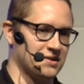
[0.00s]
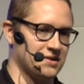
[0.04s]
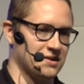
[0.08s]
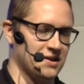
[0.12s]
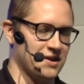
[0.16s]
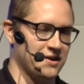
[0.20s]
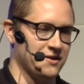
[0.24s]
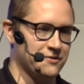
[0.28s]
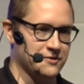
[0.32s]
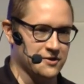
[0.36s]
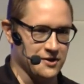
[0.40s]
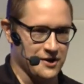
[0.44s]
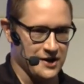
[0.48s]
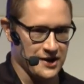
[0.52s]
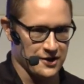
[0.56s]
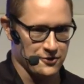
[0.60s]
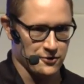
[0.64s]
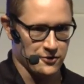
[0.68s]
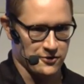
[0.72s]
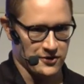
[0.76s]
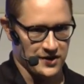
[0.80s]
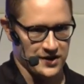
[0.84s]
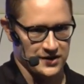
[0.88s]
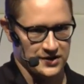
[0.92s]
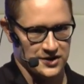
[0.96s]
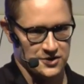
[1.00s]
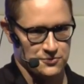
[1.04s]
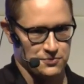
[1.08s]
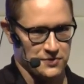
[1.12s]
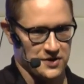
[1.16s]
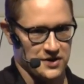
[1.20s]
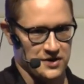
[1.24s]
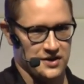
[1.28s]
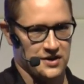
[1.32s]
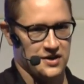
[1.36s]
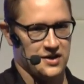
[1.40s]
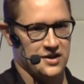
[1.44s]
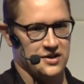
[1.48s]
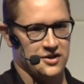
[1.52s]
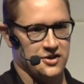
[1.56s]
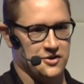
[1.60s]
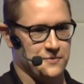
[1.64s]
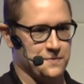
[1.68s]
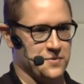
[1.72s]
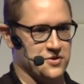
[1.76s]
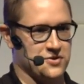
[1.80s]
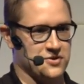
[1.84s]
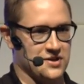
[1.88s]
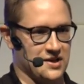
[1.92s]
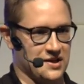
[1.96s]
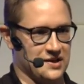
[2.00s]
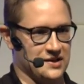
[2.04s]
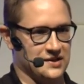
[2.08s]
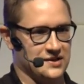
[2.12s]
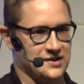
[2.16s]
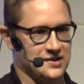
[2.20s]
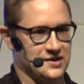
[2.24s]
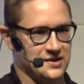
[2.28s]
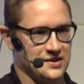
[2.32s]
if the error rate is 100%,